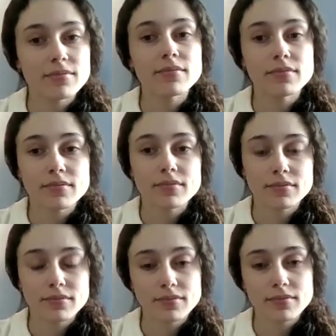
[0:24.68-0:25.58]

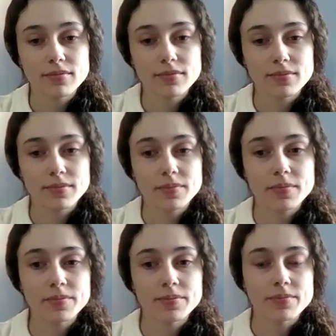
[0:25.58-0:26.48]

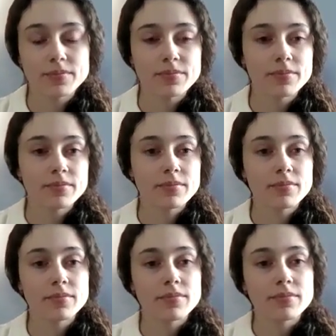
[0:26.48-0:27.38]

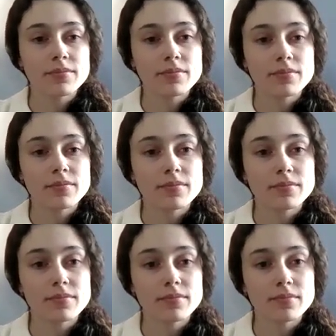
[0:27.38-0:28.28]

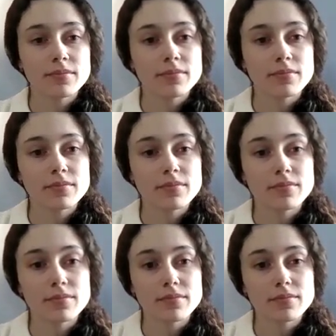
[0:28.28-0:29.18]

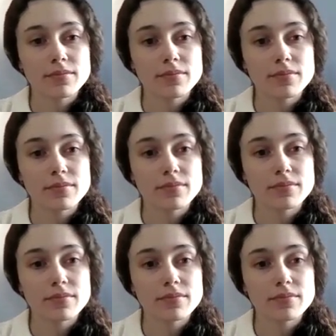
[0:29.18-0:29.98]
(silent)